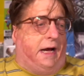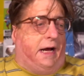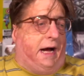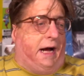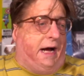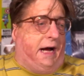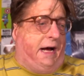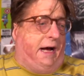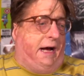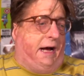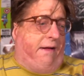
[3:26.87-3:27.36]

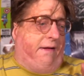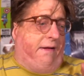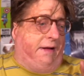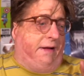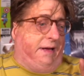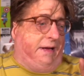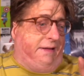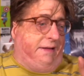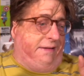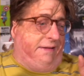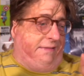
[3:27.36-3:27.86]

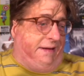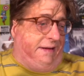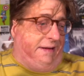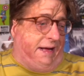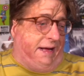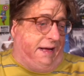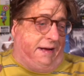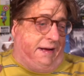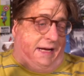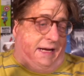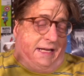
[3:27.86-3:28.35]

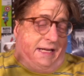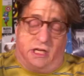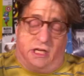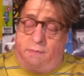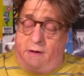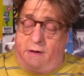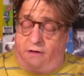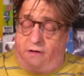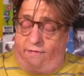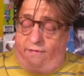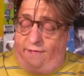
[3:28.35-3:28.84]
The
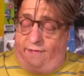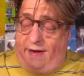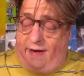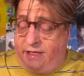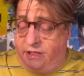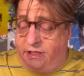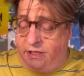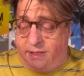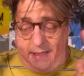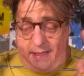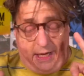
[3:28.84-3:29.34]
special
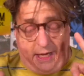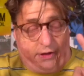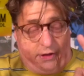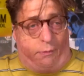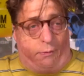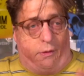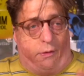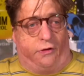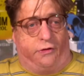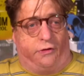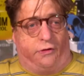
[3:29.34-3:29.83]
effects I
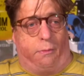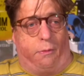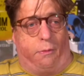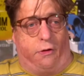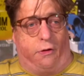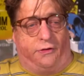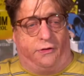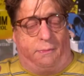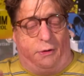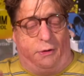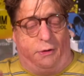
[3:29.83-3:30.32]
thought were also
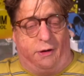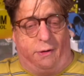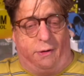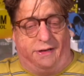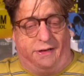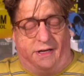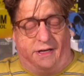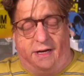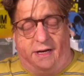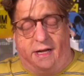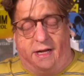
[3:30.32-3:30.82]
mostly pretty
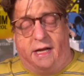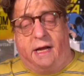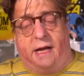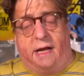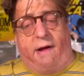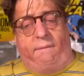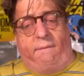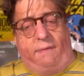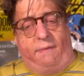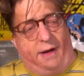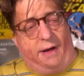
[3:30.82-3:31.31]
well done,
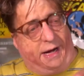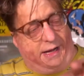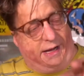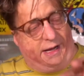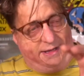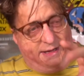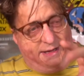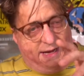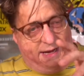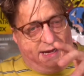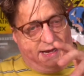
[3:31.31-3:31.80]

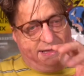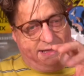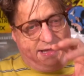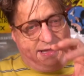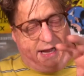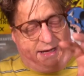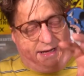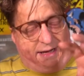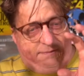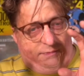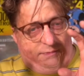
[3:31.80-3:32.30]
and
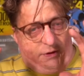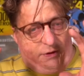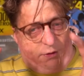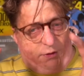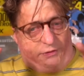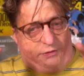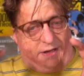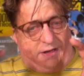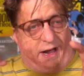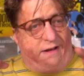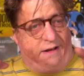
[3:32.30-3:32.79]

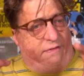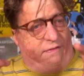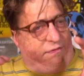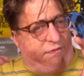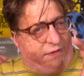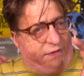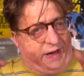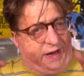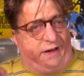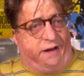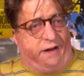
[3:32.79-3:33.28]
those kind of
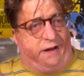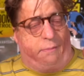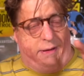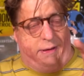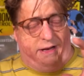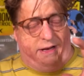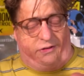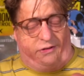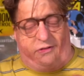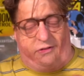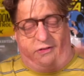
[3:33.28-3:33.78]
faded a
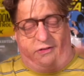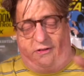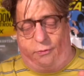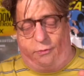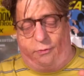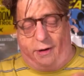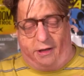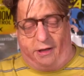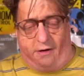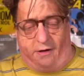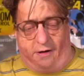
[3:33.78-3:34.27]
bit as the
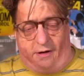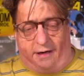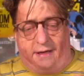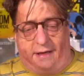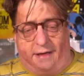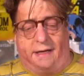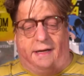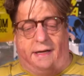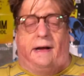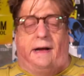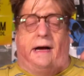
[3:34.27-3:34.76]
season went along.
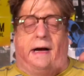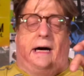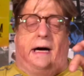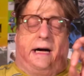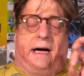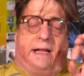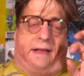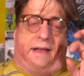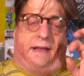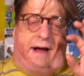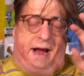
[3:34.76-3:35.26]

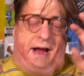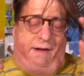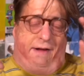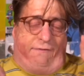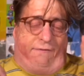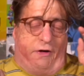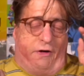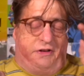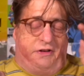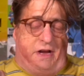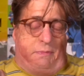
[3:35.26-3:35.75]

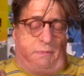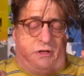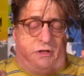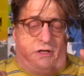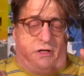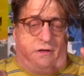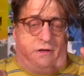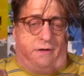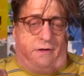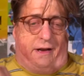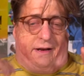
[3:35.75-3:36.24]
The first
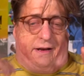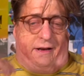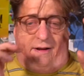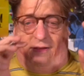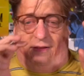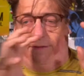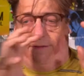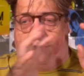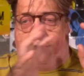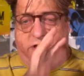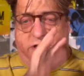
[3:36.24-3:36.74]
episode
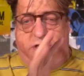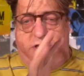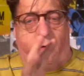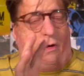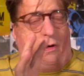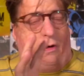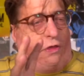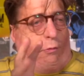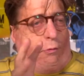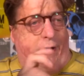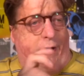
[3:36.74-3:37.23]
and the first two
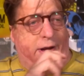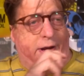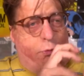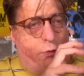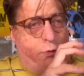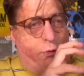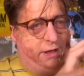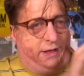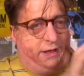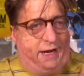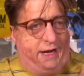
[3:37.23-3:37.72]
or three
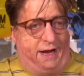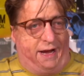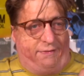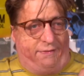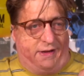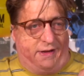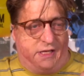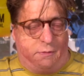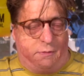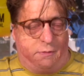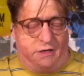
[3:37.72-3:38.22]
really
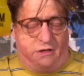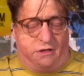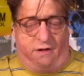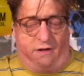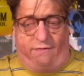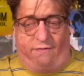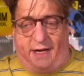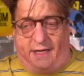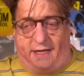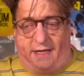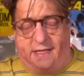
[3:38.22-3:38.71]
heavy on the special
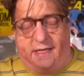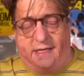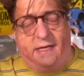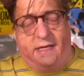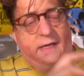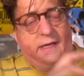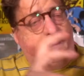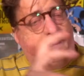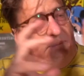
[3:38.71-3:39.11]
effects.